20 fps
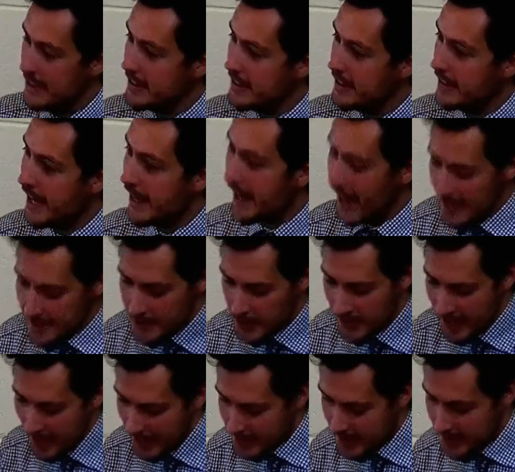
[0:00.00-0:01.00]
Then later in
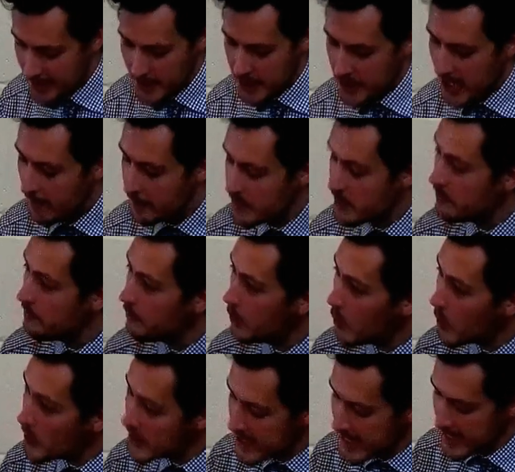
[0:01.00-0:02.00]
Exodus chapter
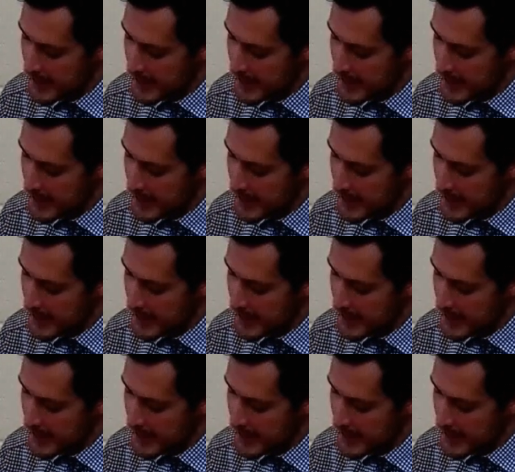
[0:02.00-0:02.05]
40,